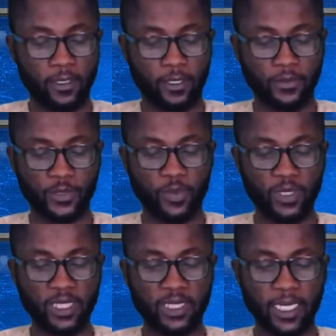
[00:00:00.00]

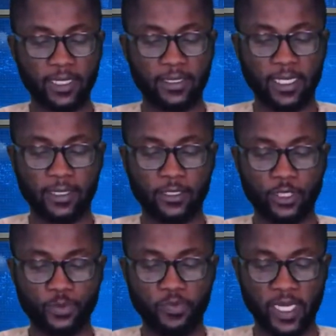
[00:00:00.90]
Correspondent gathered that the
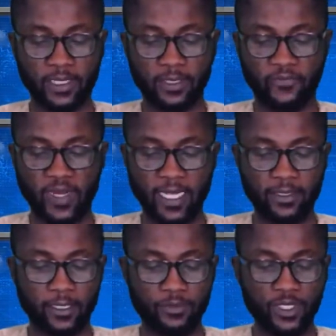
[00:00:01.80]
suspects fled
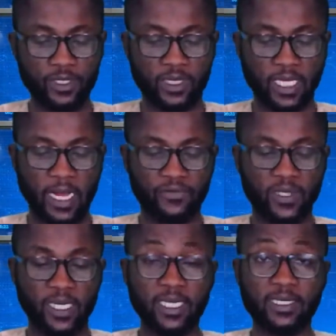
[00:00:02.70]
the community
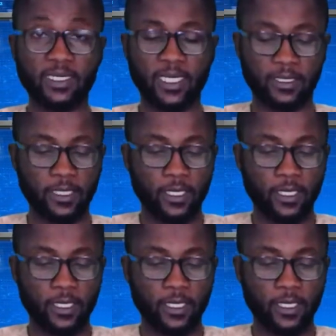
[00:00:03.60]
after the incident.